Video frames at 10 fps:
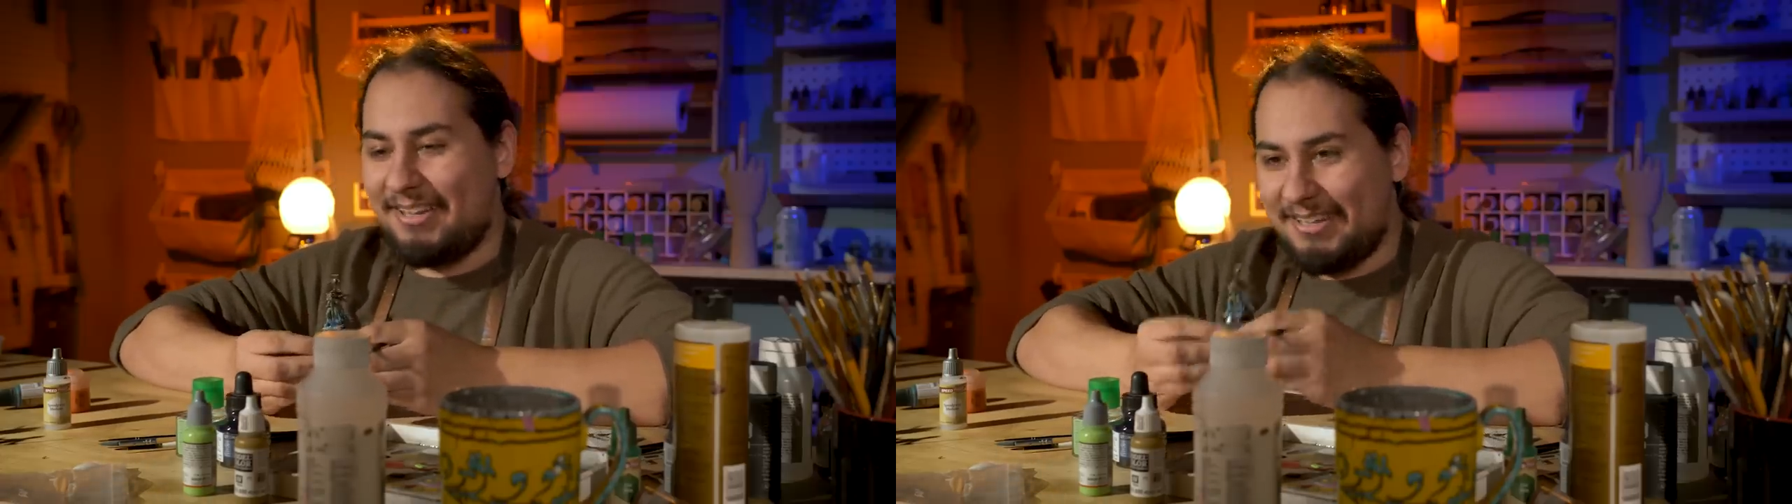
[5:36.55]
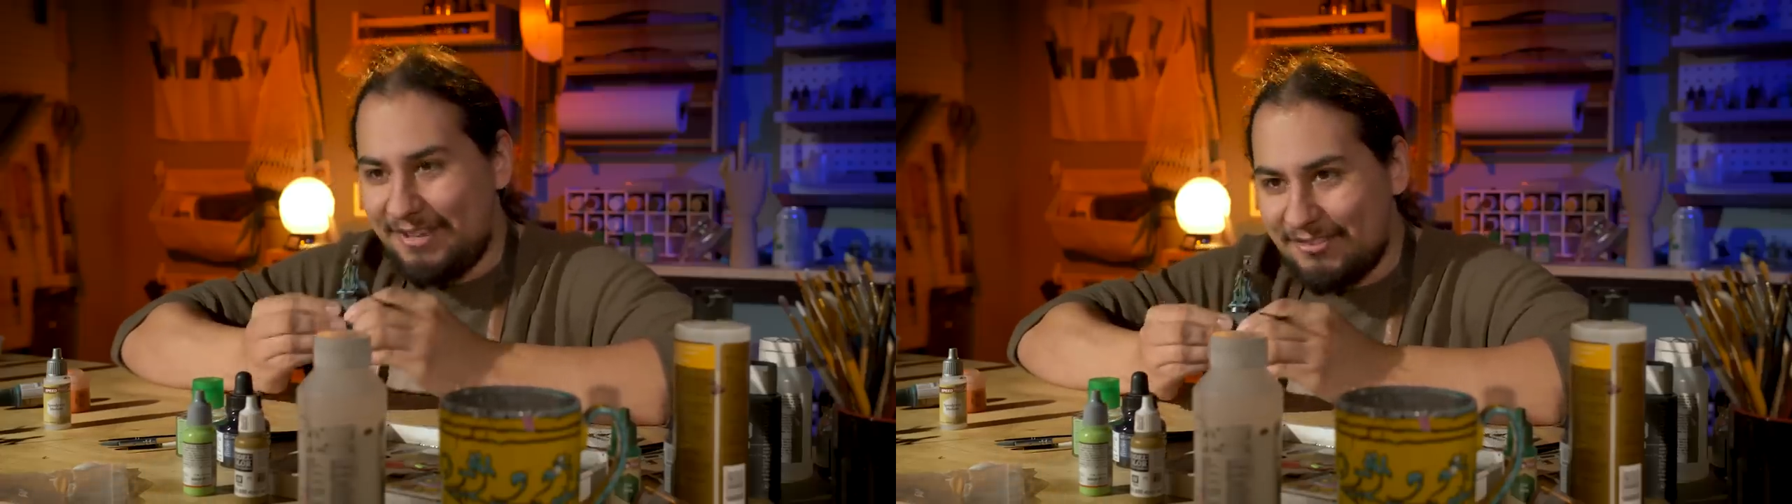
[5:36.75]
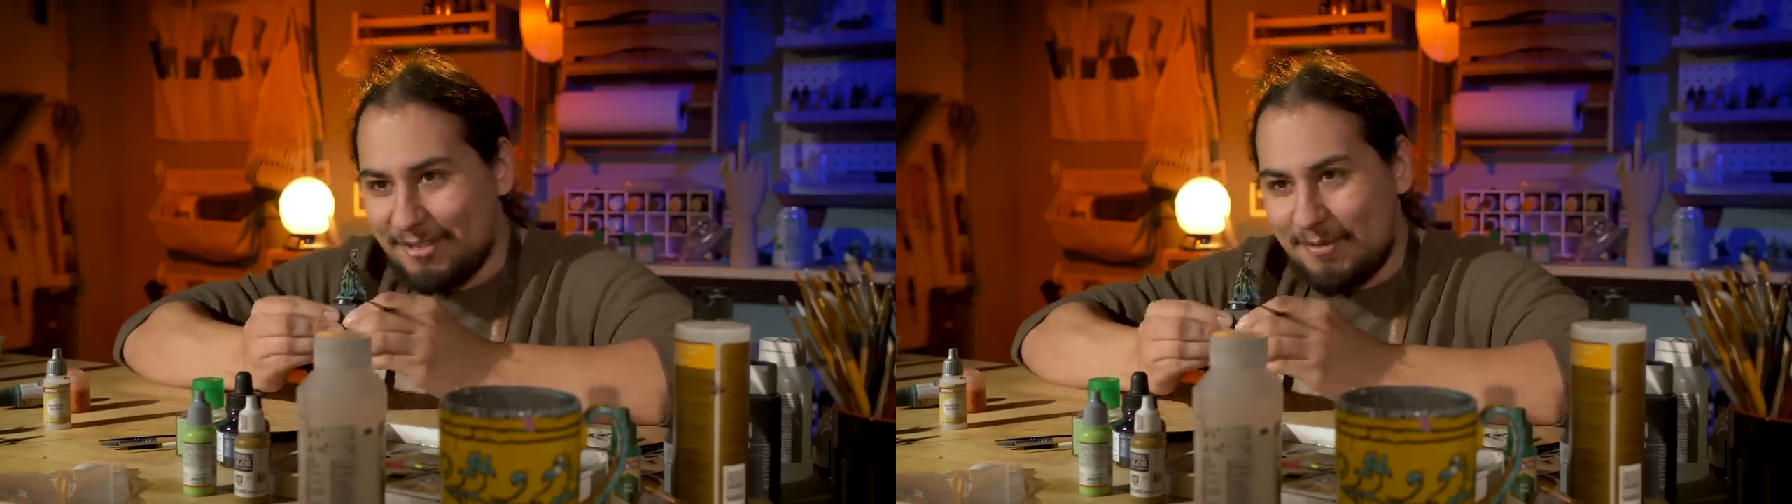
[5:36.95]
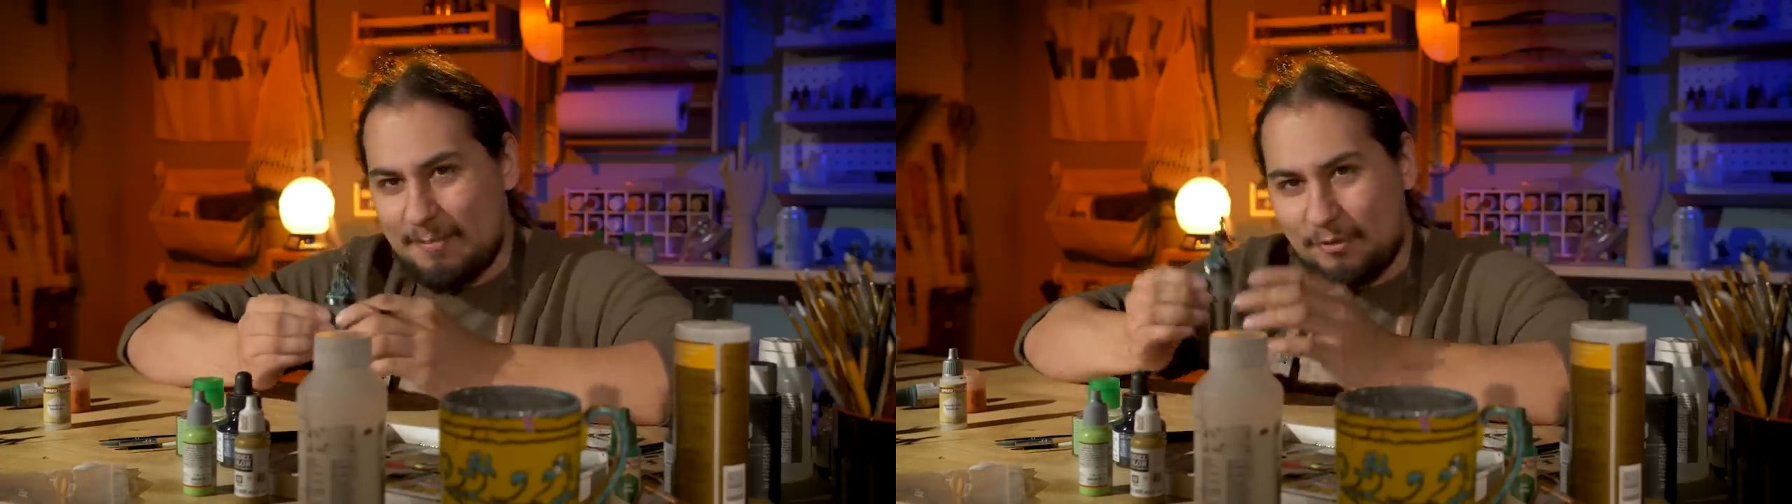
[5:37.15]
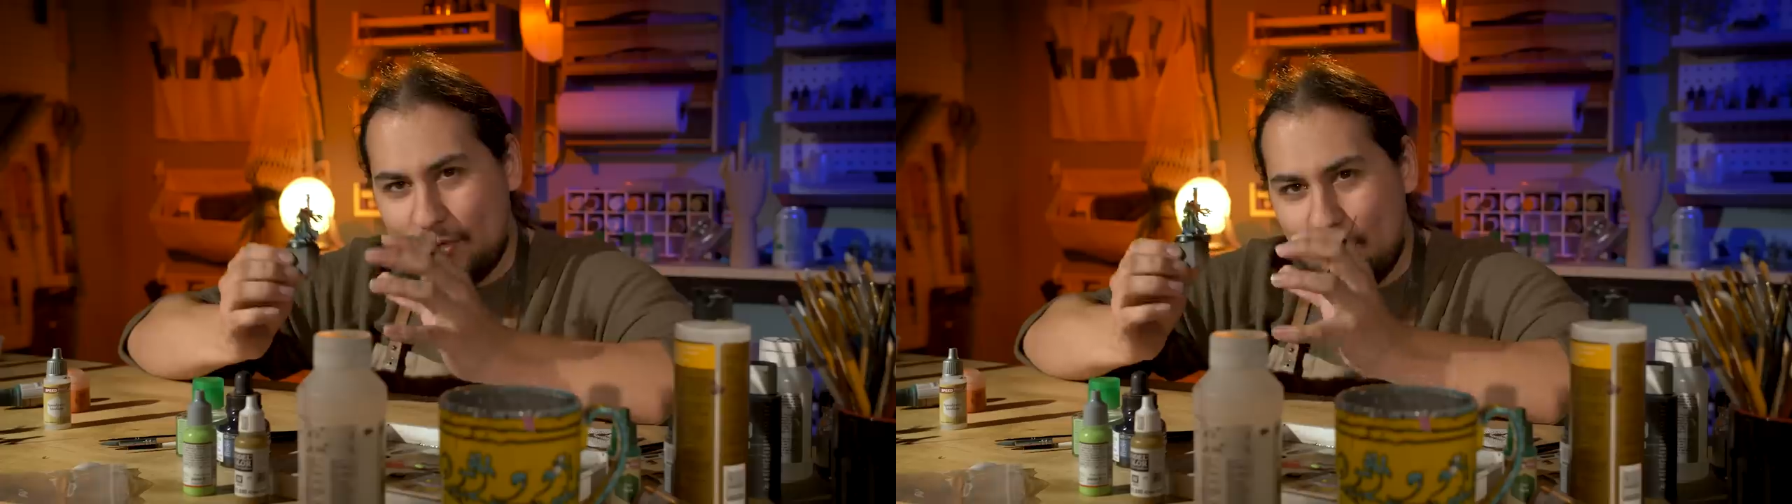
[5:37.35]
It gives the
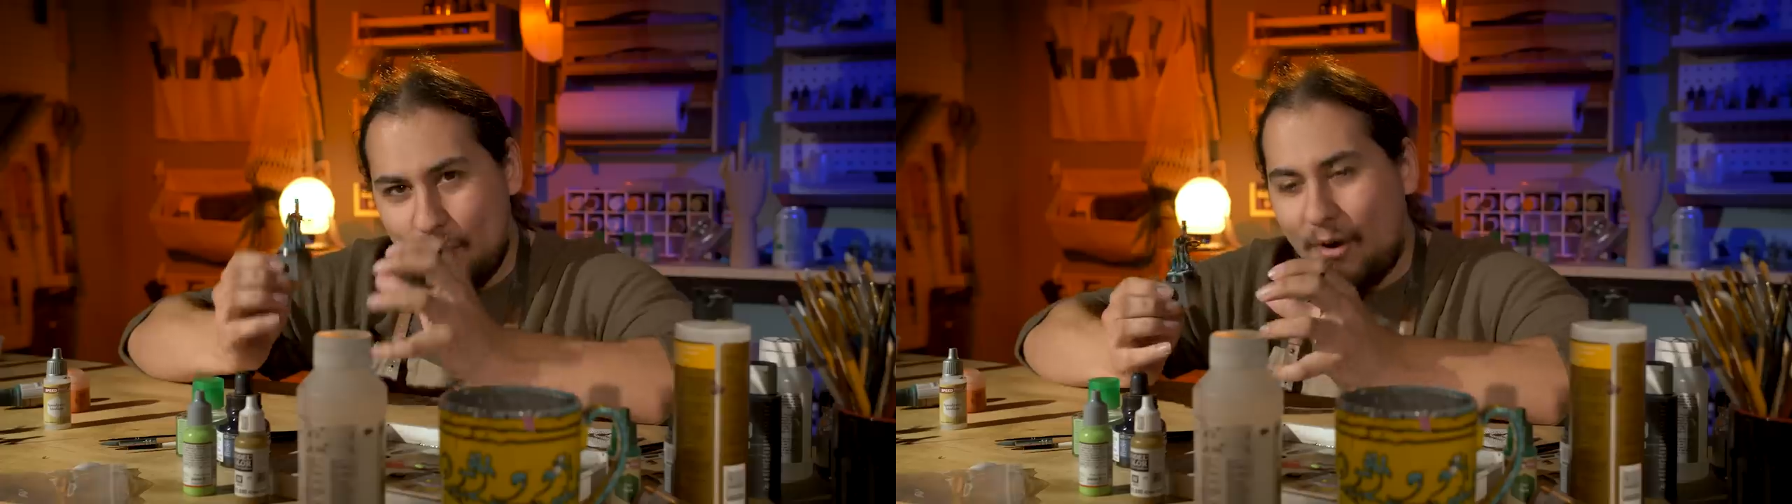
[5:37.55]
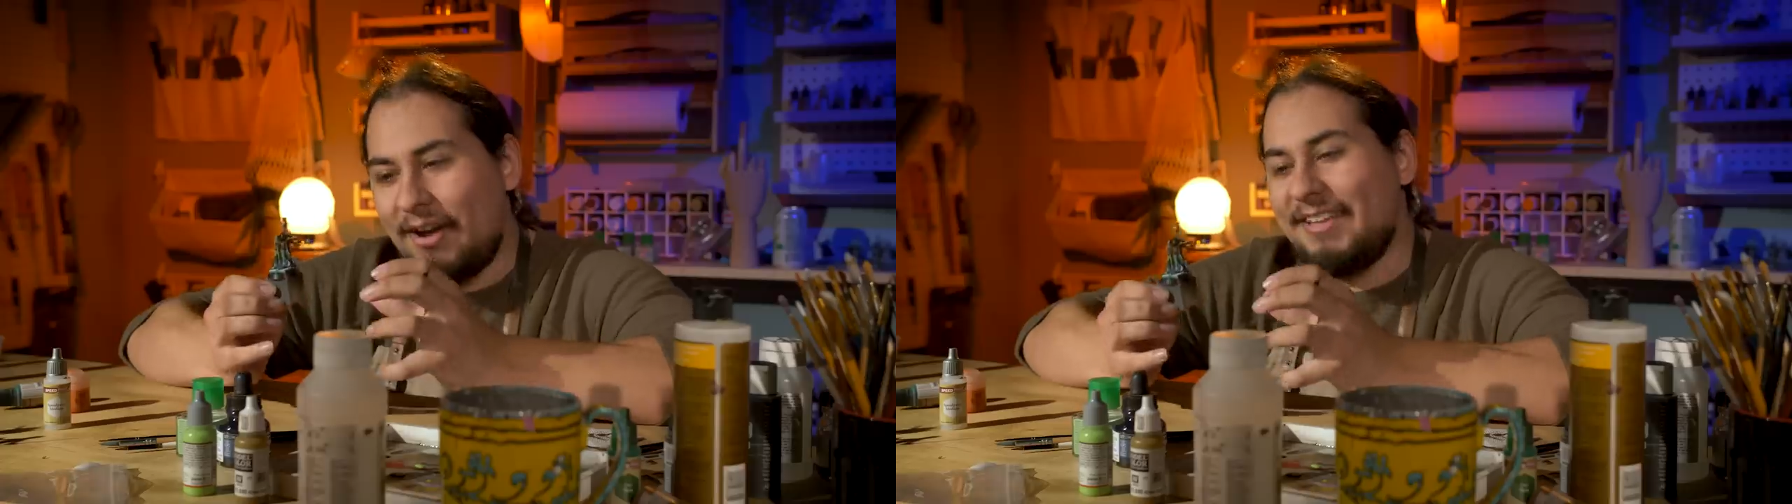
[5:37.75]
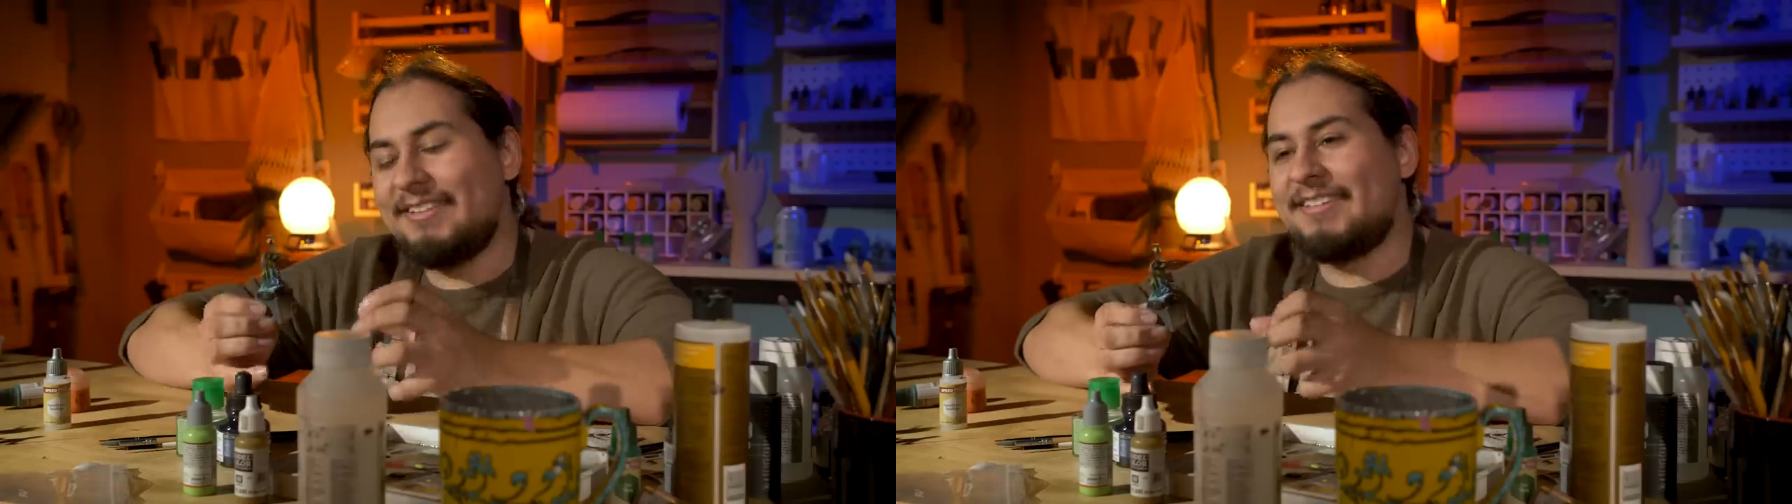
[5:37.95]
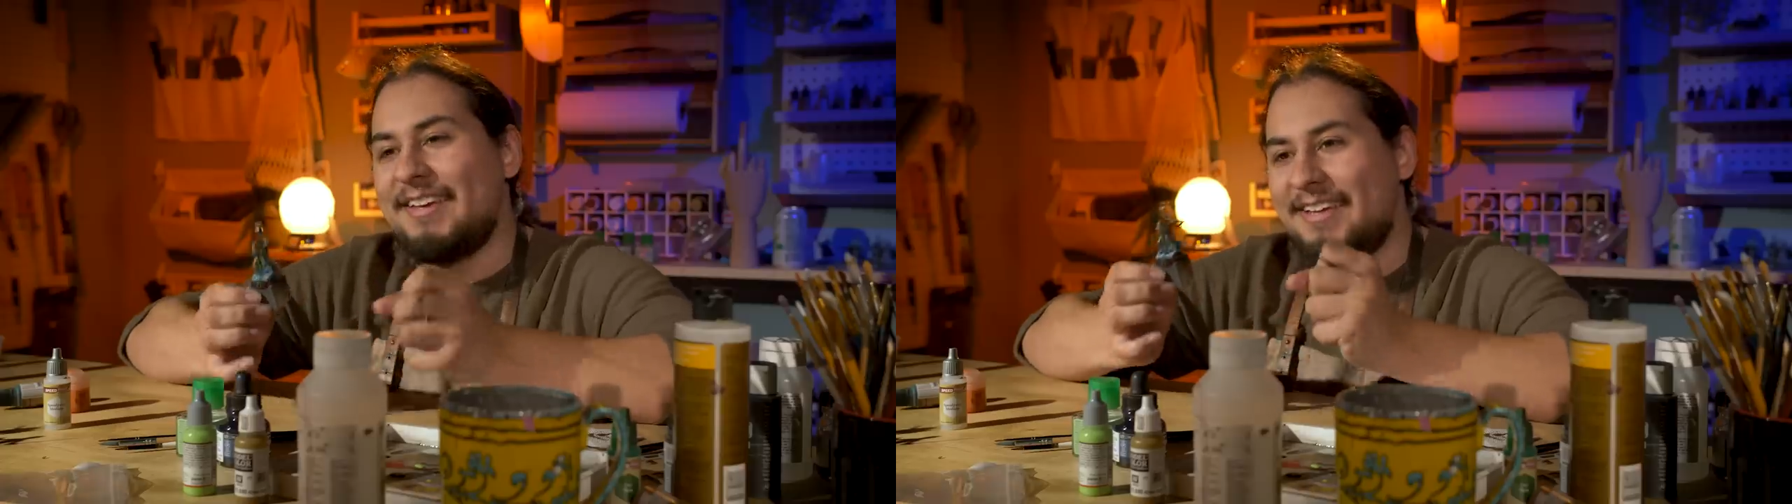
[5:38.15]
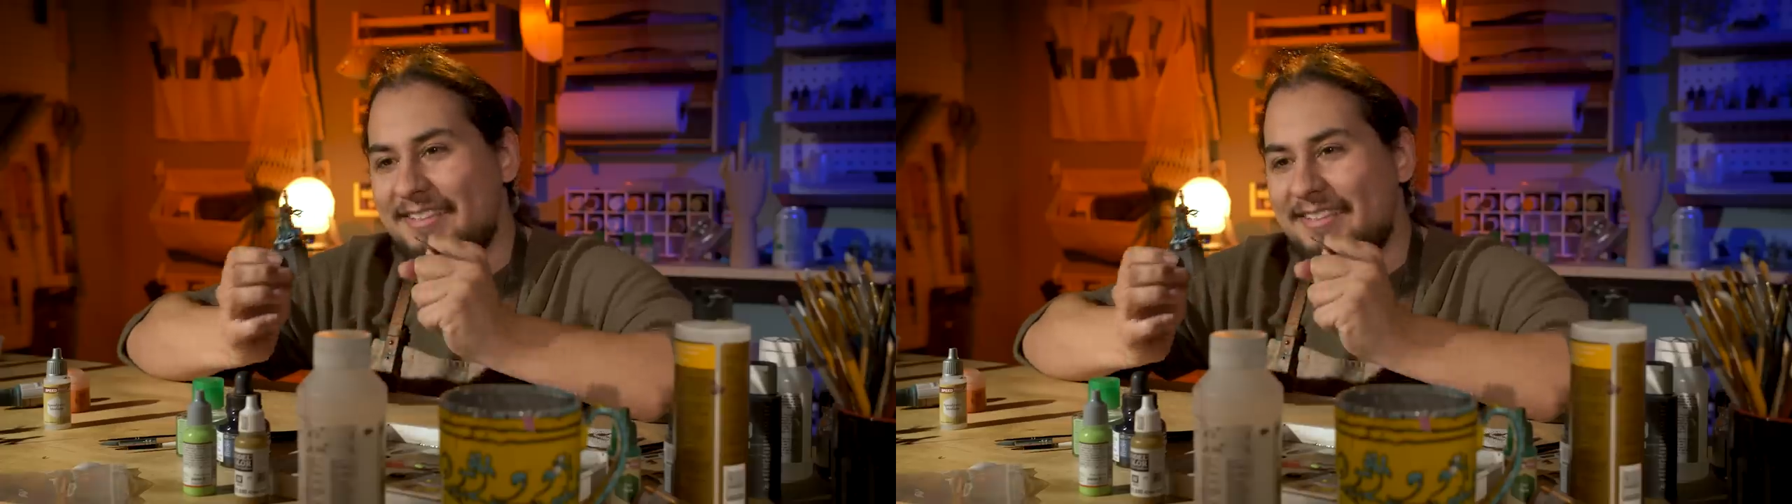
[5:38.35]
people who want it